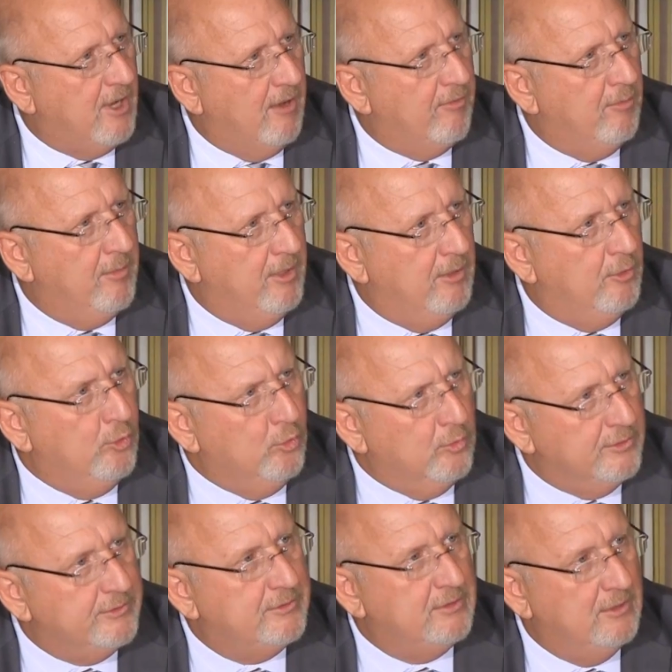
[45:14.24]
government
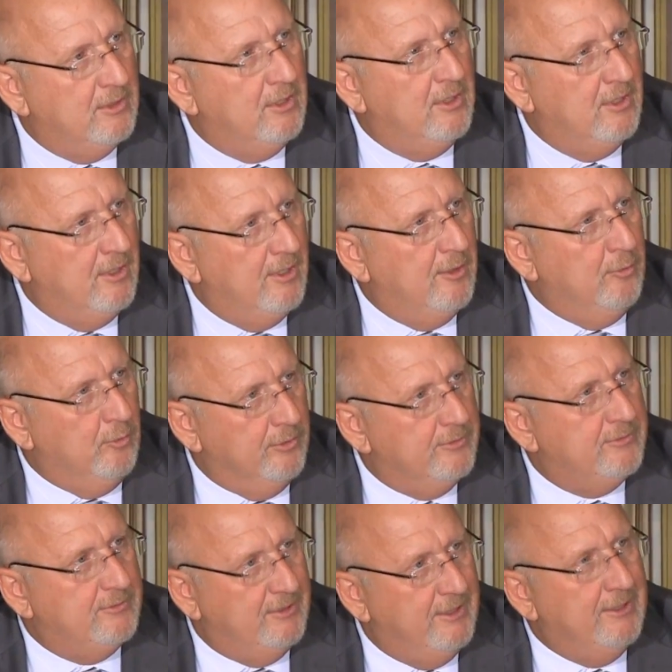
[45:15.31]
who
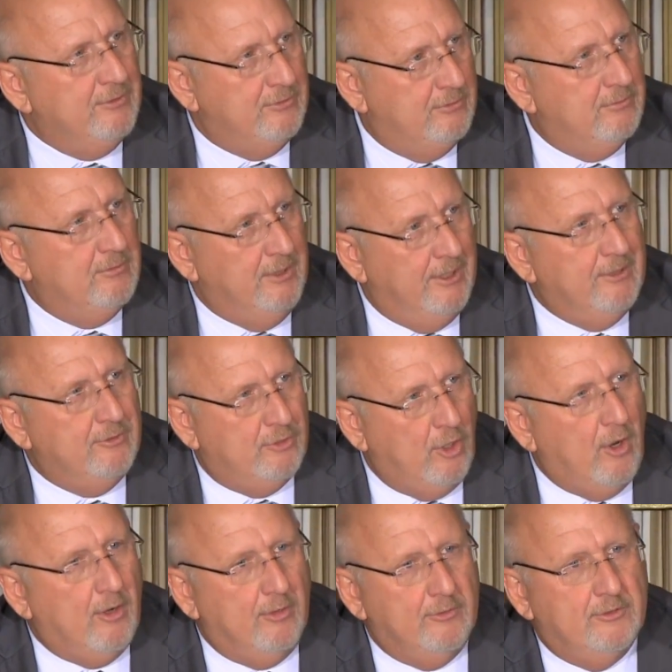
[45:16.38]
was in
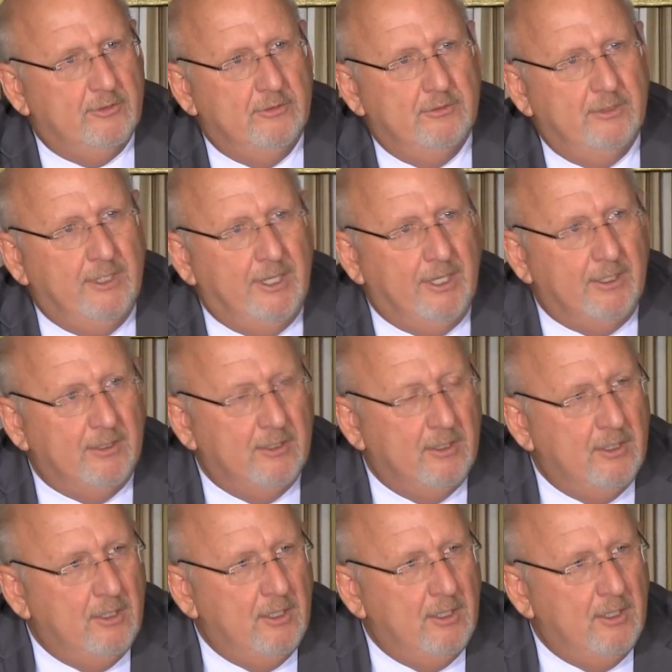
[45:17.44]
charge, and